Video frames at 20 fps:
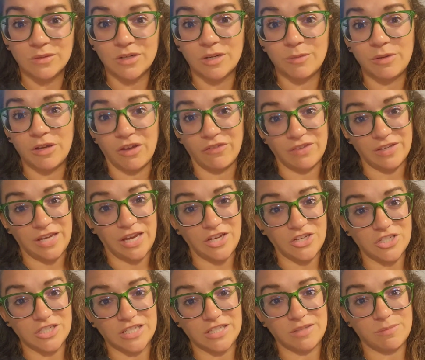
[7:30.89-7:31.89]
we're going to be on
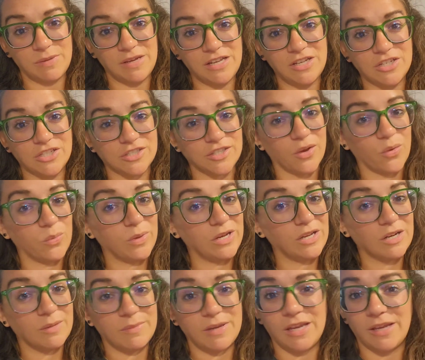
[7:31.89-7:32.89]
vacation at the beach. So we're
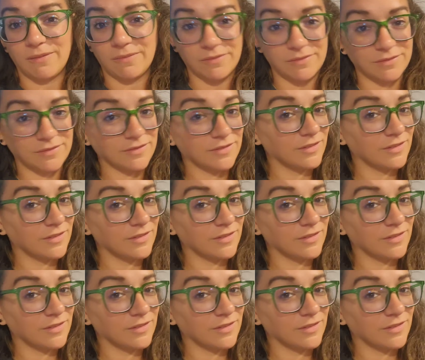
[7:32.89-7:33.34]
going to be